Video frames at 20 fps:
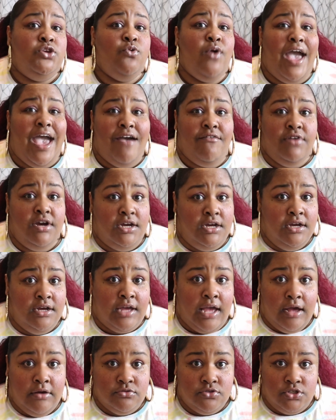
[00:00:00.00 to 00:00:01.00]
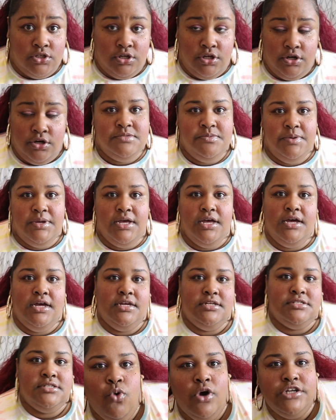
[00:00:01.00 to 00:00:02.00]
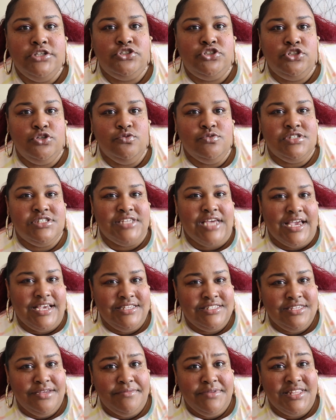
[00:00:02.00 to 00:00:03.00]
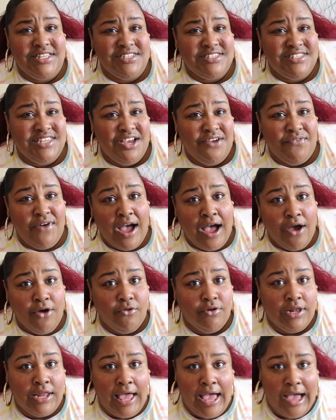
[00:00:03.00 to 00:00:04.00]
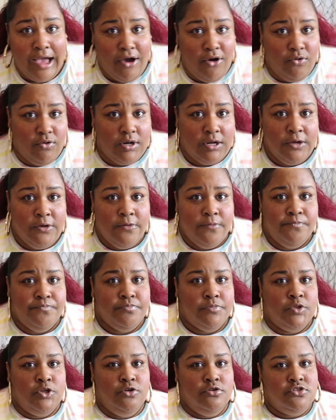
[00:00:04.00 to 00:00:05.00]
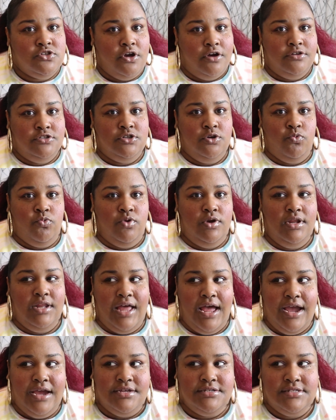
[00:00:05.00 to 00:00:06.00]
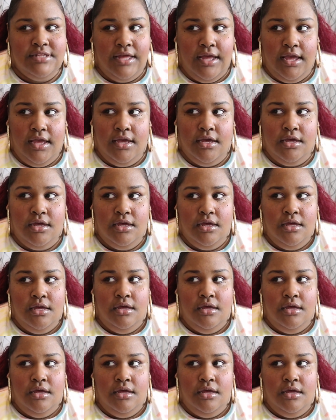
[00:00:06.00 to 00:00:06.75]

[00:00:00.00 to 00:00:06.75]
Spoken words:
you have a good counselor, because once you say some of this stuff out loud, you start to realize like,